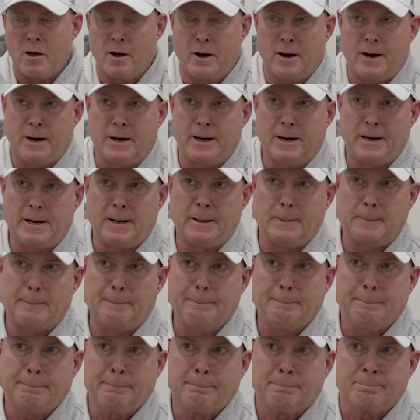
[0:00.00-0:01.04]
um,
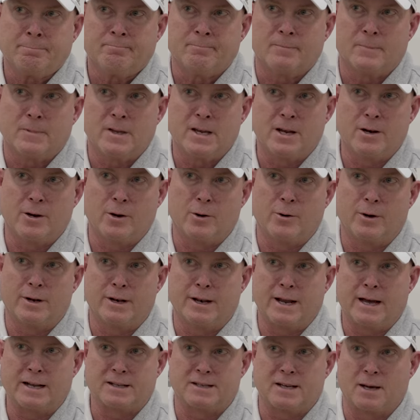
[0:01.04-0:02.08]
you know,
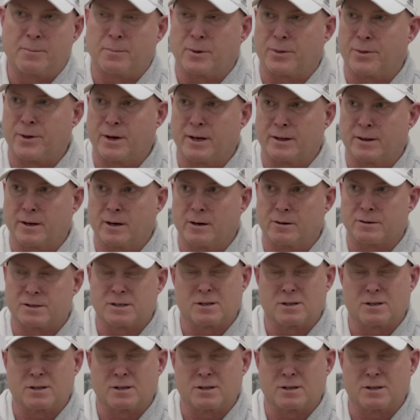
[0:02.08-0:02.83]
and that type of thing there.